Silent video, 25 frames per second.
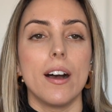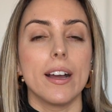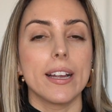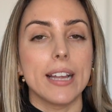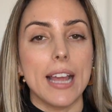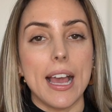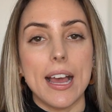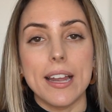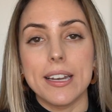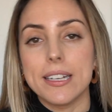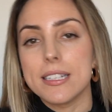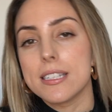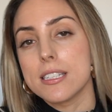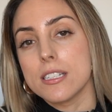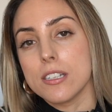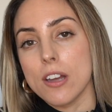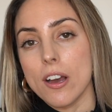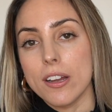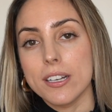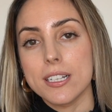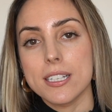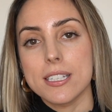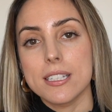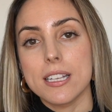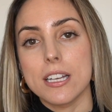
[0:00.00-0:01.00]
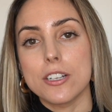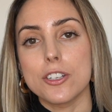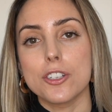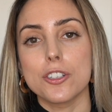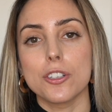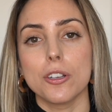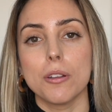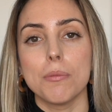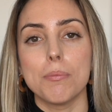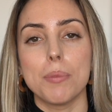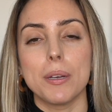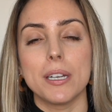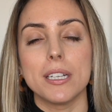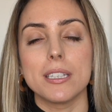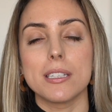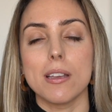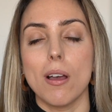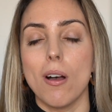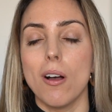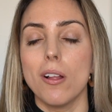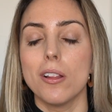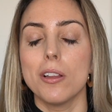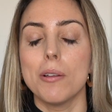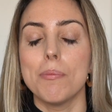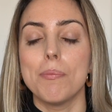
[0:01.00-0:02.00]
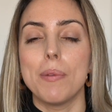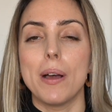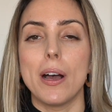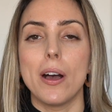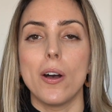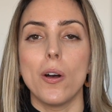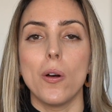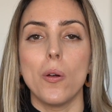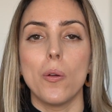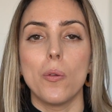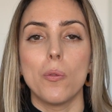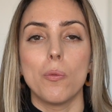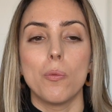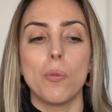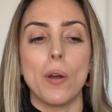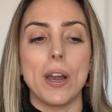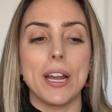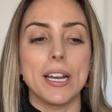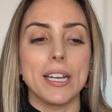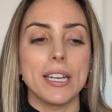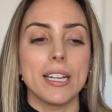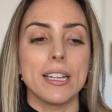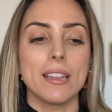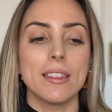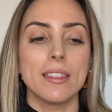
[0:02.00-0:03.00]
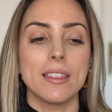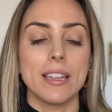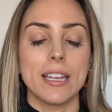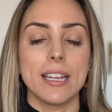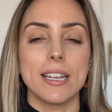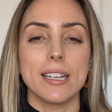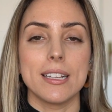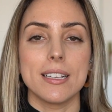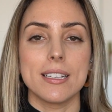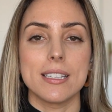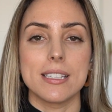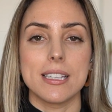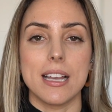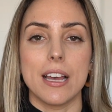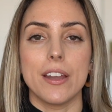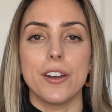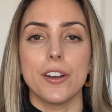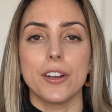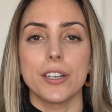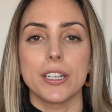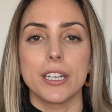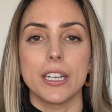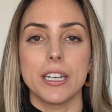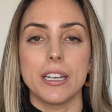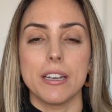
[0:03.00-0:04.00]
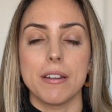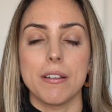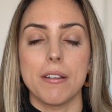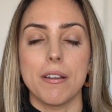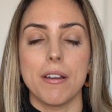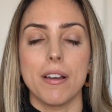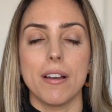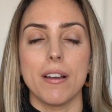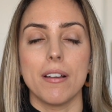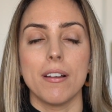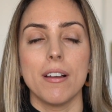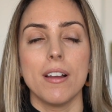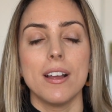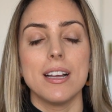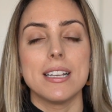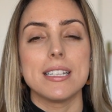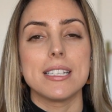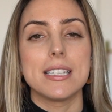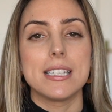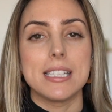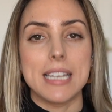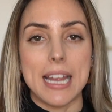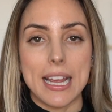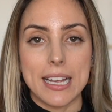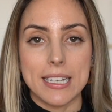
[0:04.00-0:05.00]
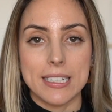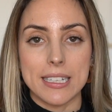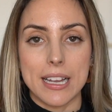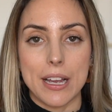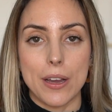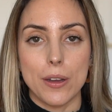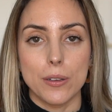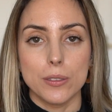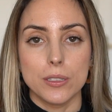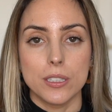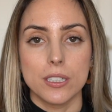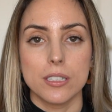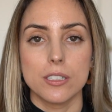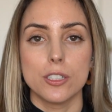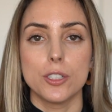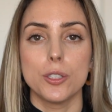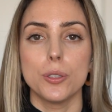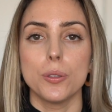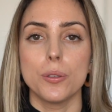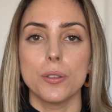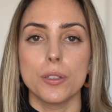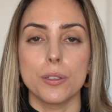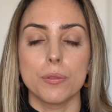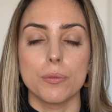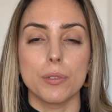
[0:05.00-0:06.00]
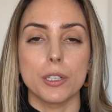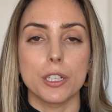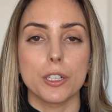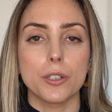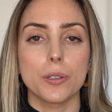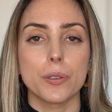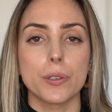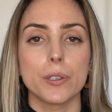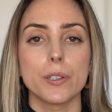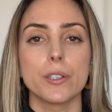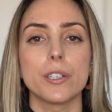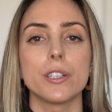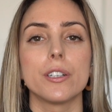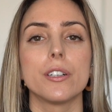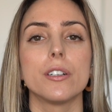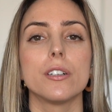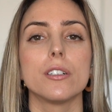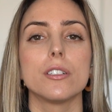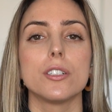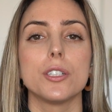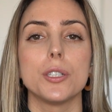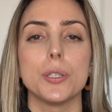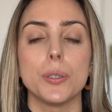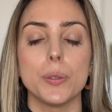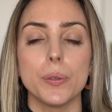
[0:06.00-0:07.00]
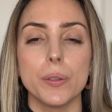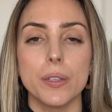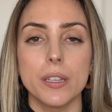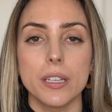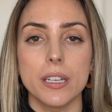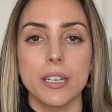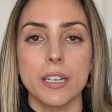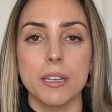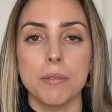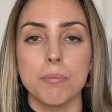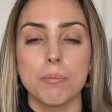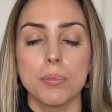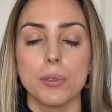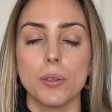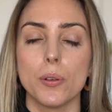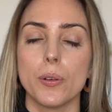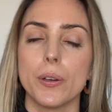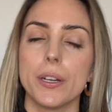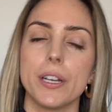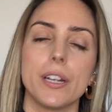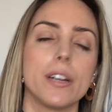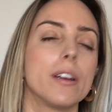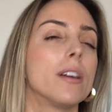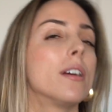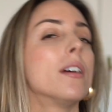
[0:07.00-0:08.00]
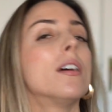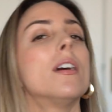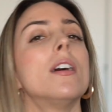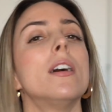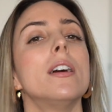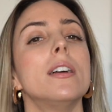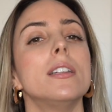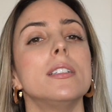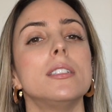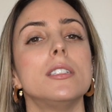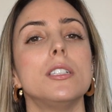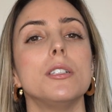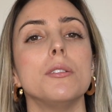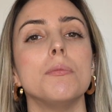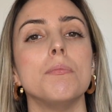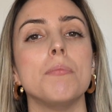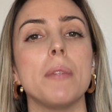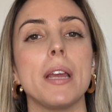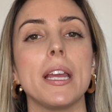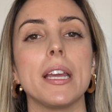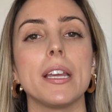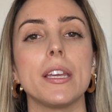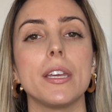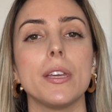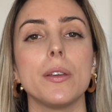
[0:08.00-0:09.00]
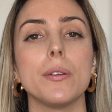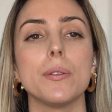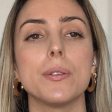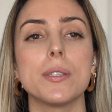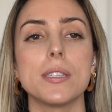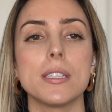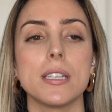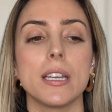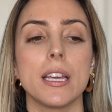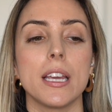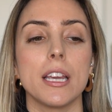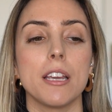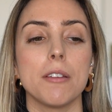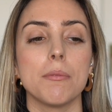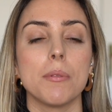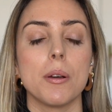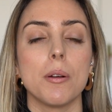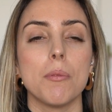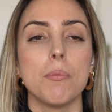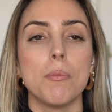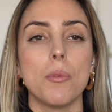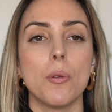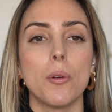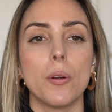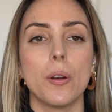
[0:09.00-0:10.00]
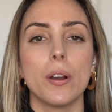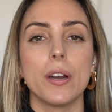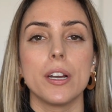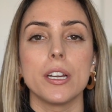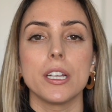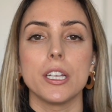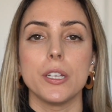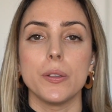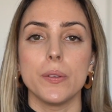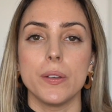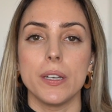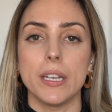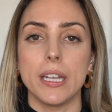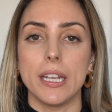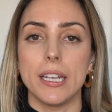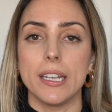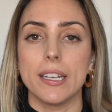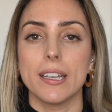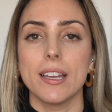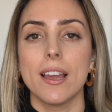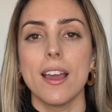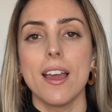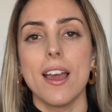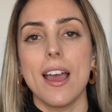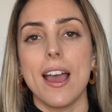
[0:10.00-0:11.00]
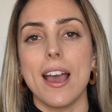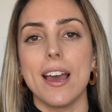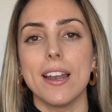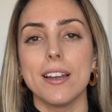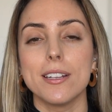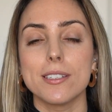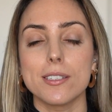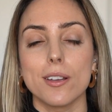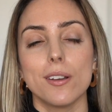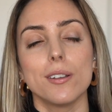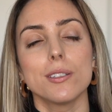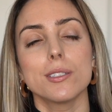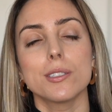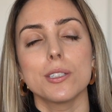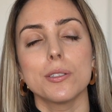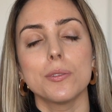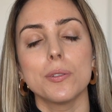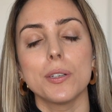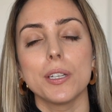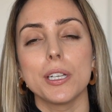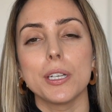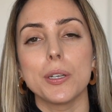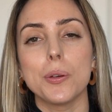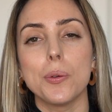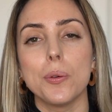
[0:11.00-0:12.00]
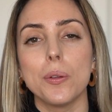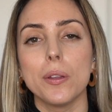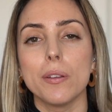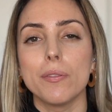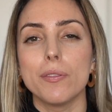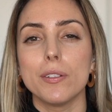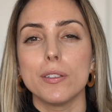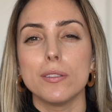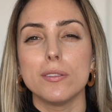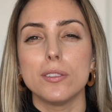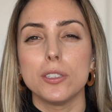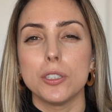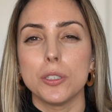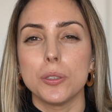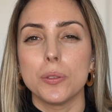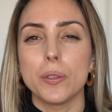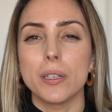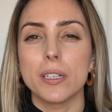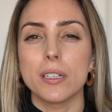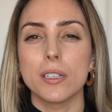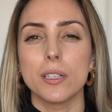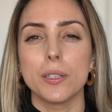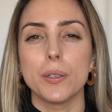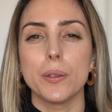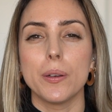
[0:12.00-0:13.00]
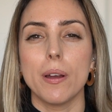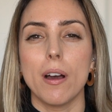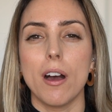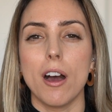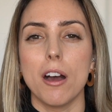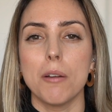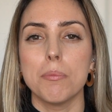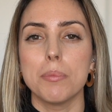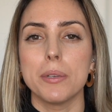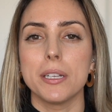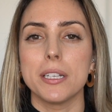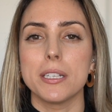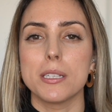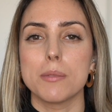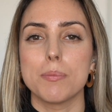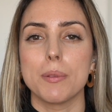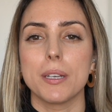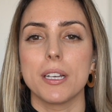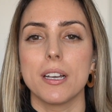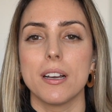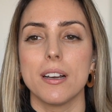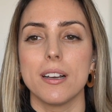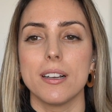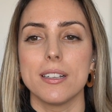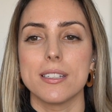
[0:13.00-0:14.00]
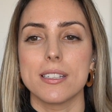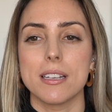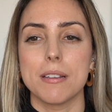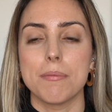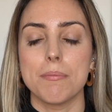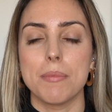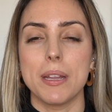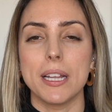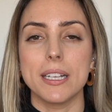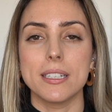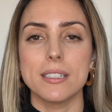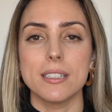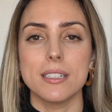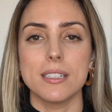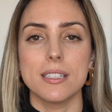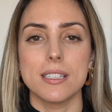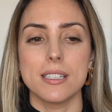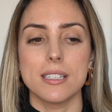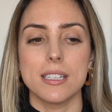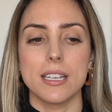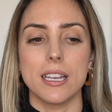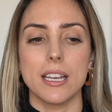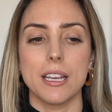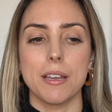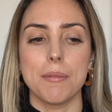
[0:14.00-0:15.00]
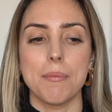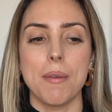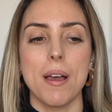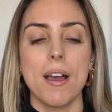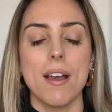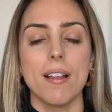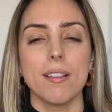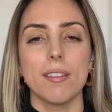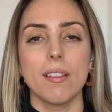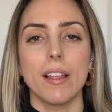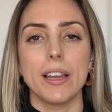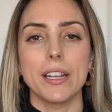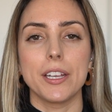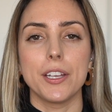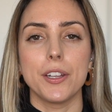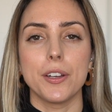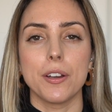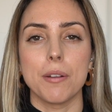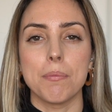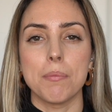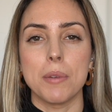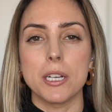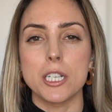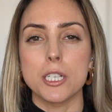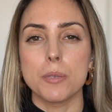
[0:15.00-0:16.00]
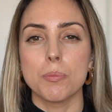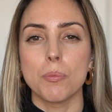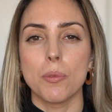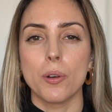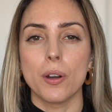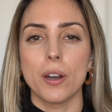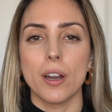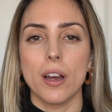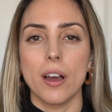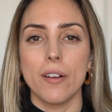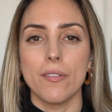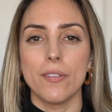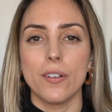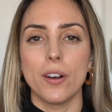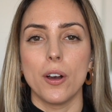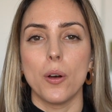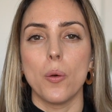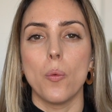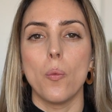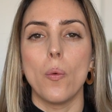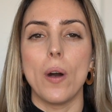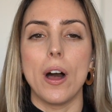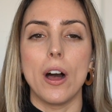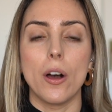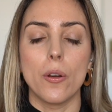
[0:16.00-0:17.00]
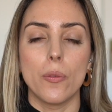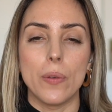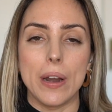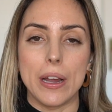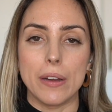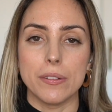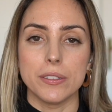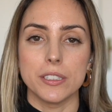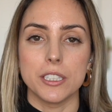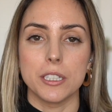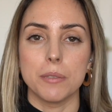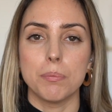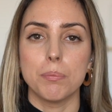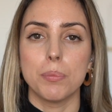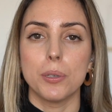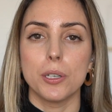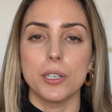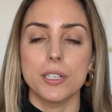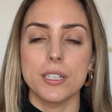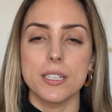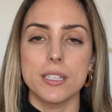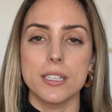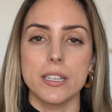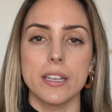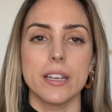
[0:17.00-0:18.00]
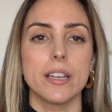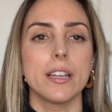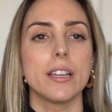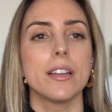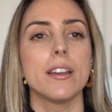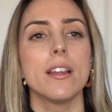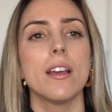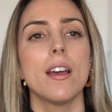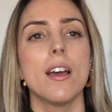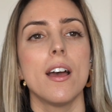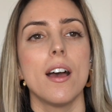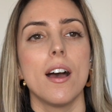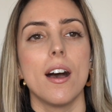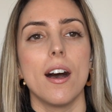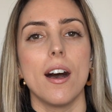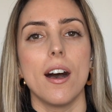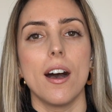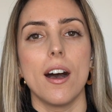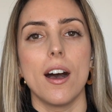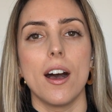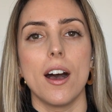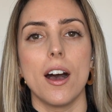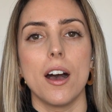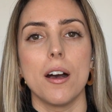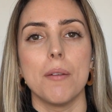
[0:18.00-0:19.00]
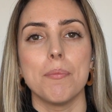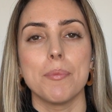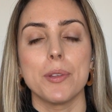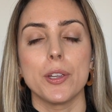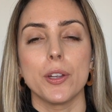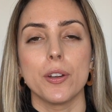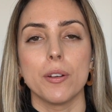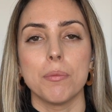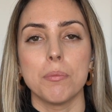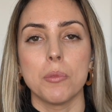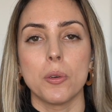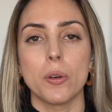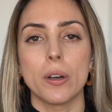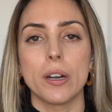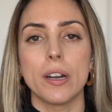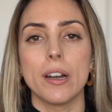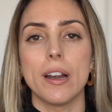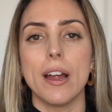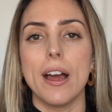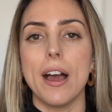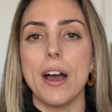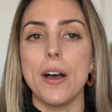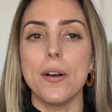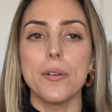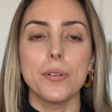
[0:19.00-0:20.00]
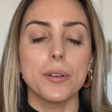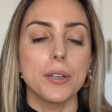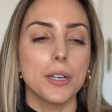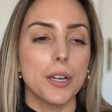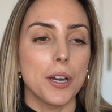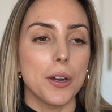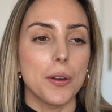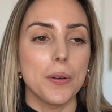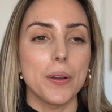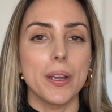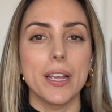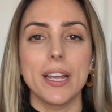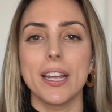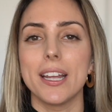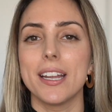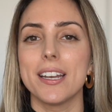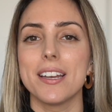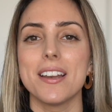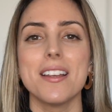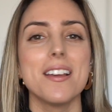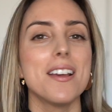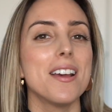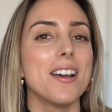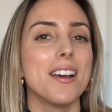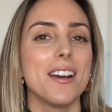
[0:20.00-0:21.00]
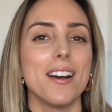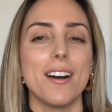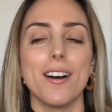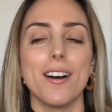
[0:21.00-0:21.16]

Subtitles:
Again, it's not essential, but it's all about writing things that are gonna stand out to the recruiter, to the employer, to make you seem more unique. And it's also really cool if you do include hobbies, because it makes it seem like you're much more of a well-rounded person. You're more outgoing.